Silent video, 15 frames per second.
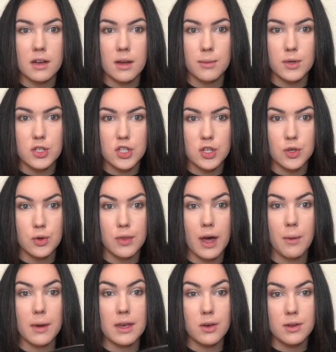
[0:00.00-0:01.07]
and number two,
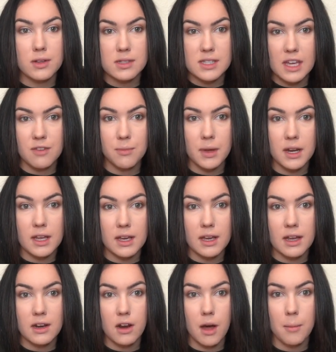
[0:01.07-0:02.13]
that way you can save
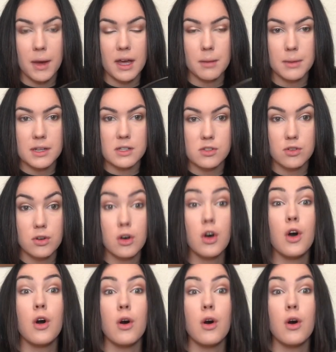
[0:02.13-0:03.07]
money and not buy a pencil.